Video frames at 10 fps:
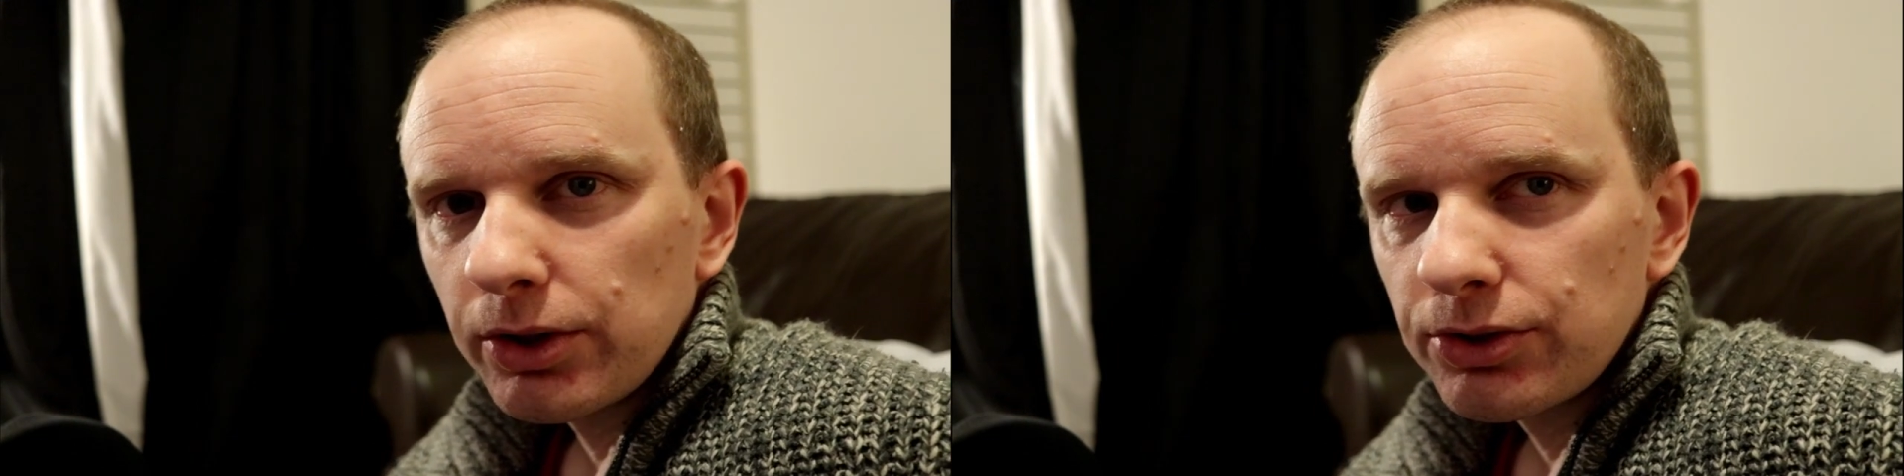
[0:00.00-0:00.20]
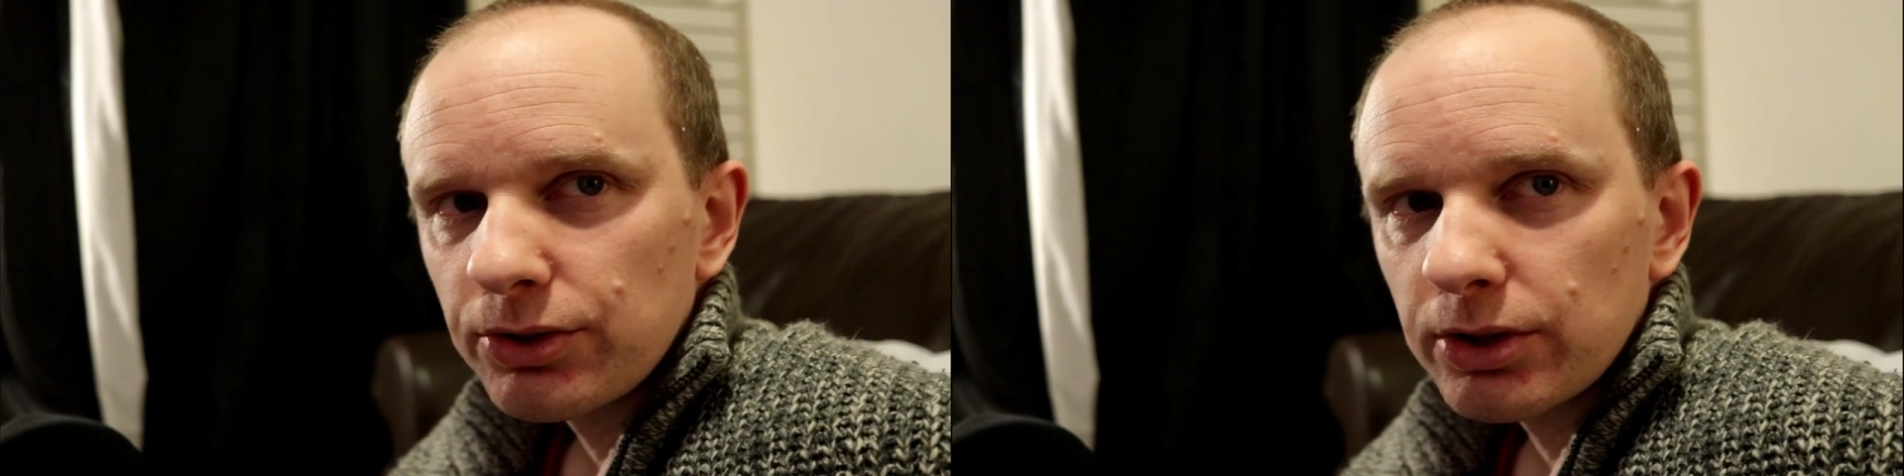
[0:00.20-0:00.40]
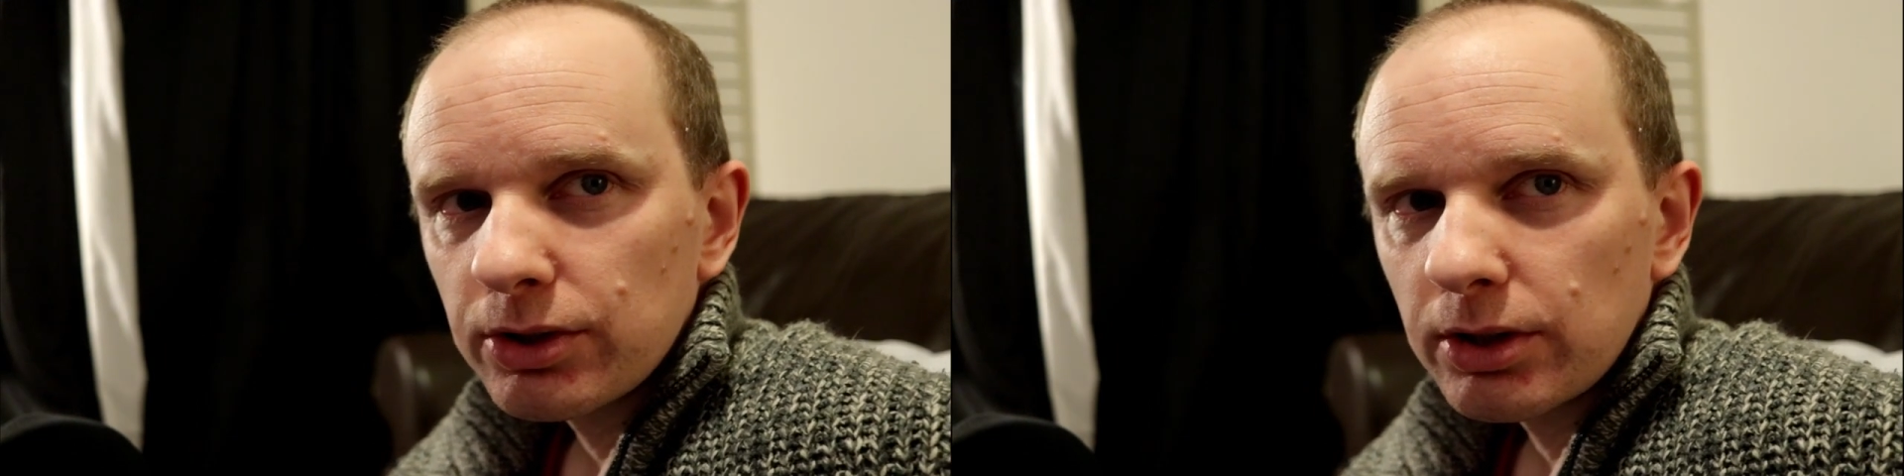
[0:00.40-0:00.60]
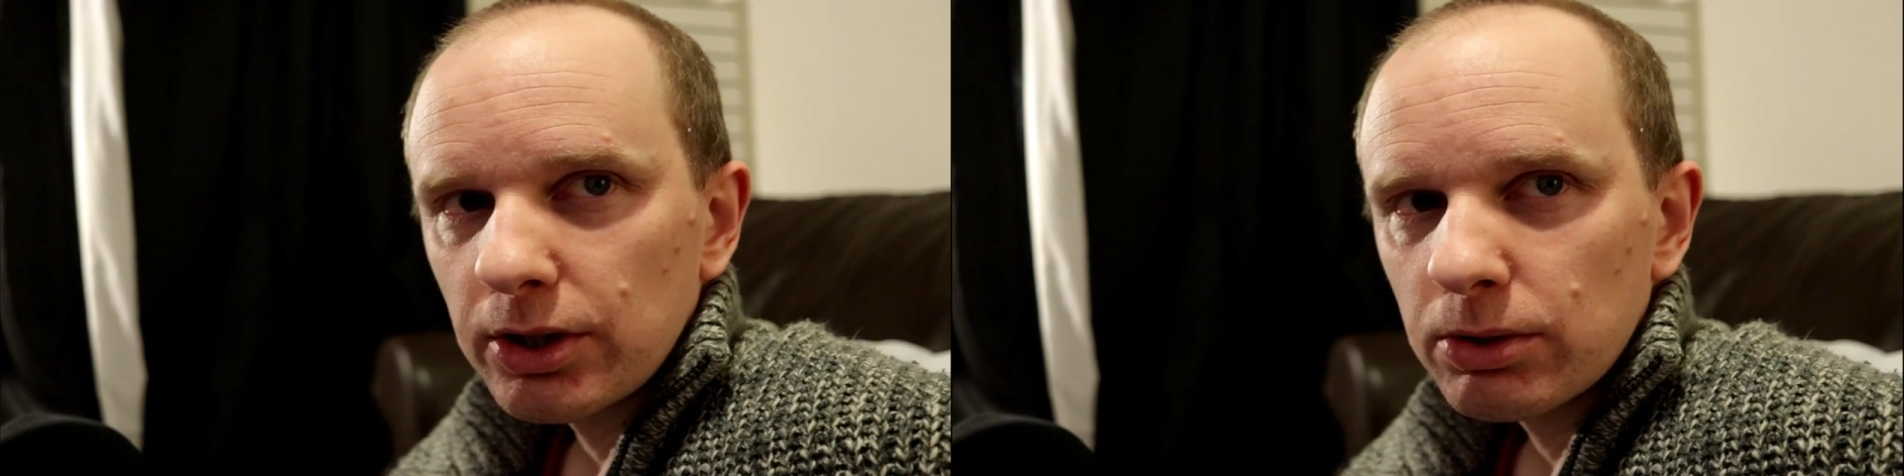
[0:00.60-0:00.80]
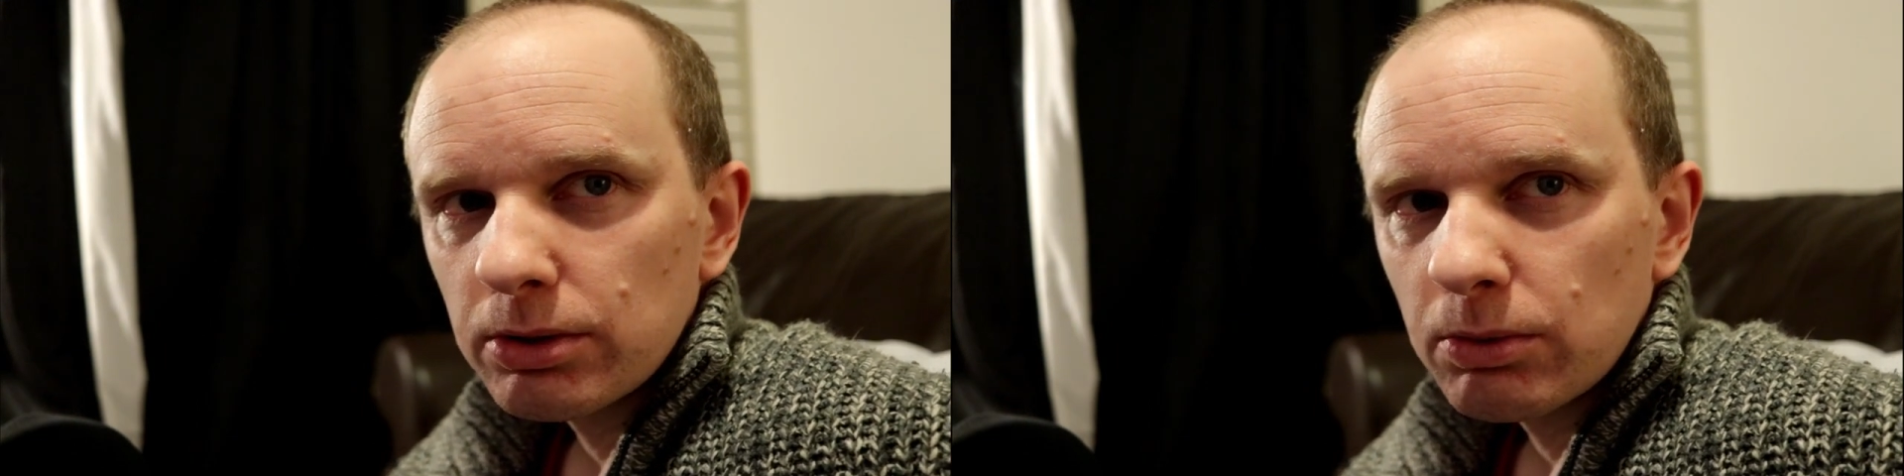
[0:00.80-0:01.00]
this this
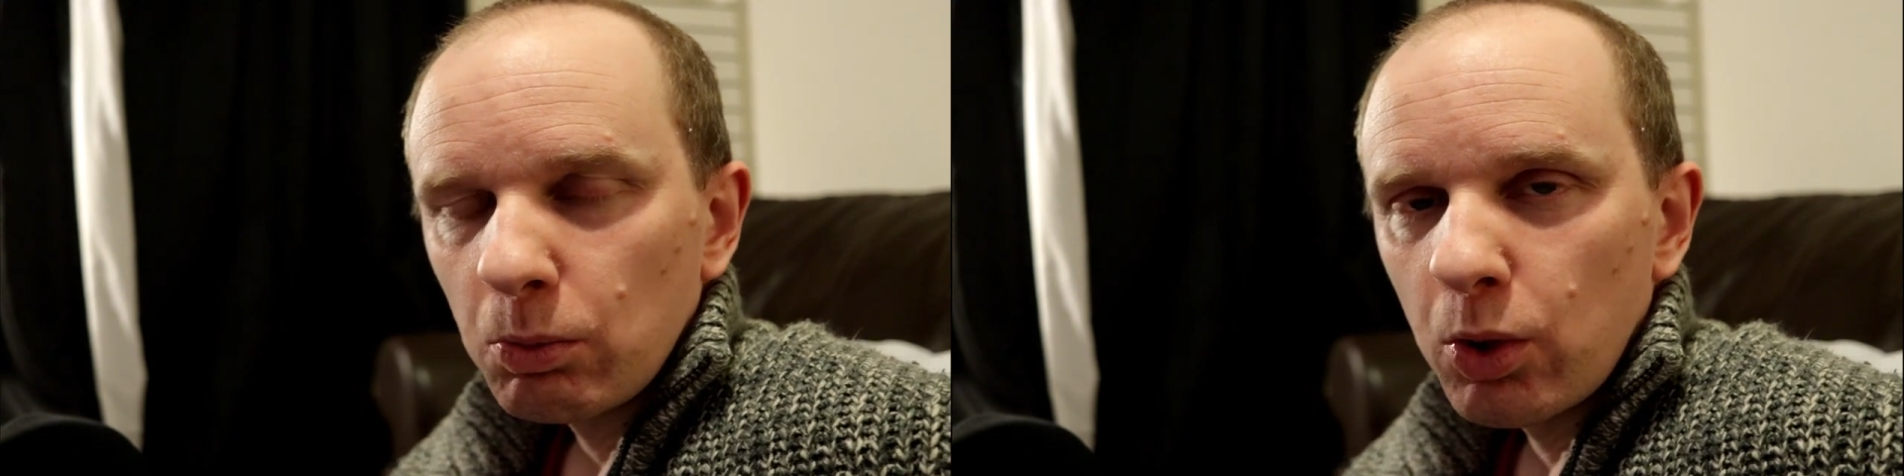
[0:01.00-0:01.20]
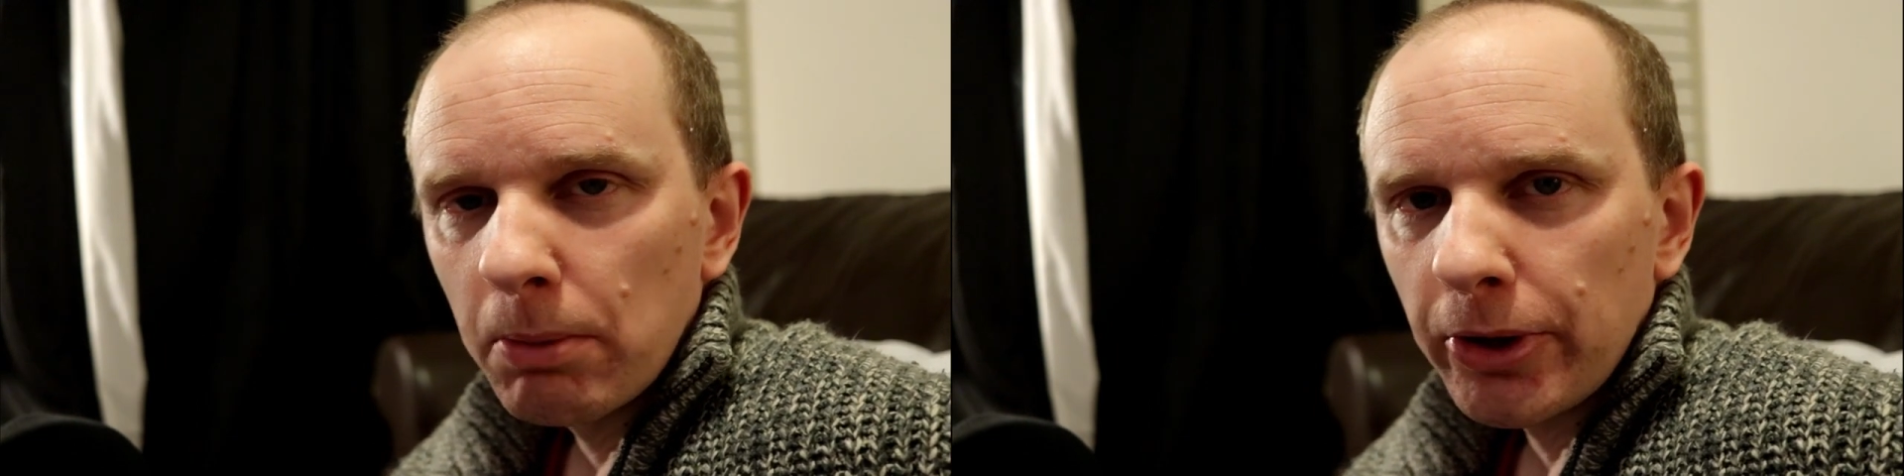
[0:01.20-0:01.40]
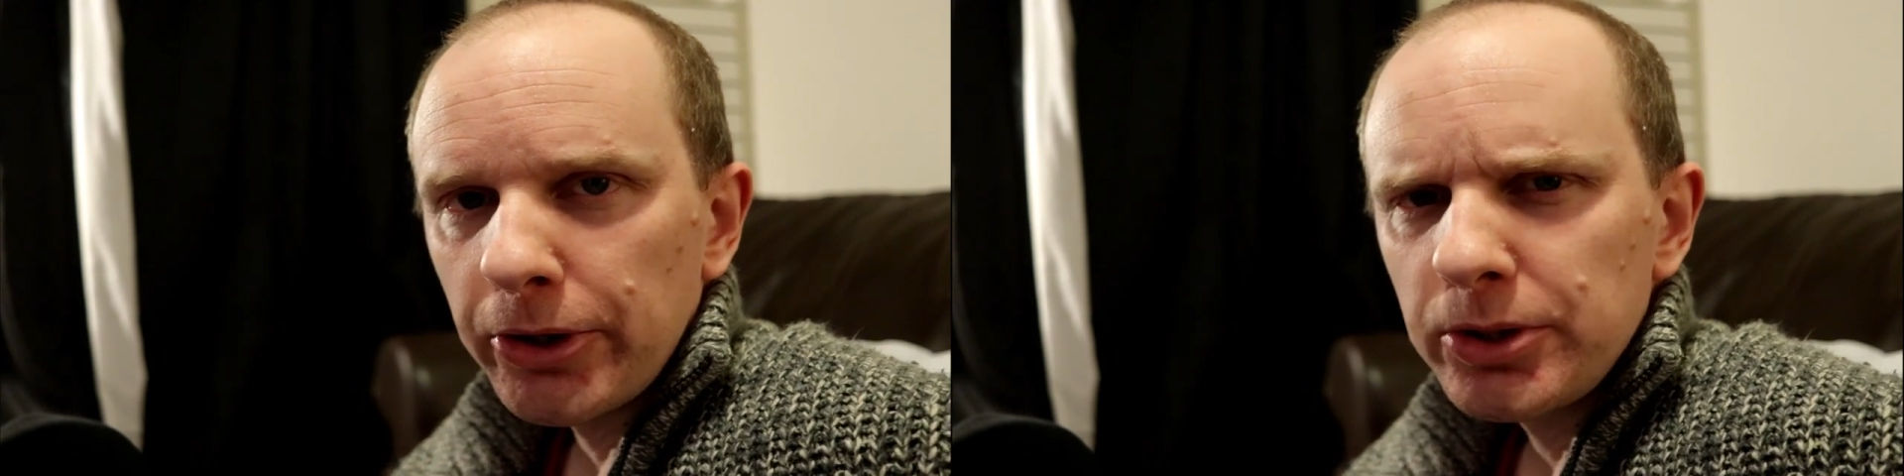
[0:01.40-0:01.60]
this woman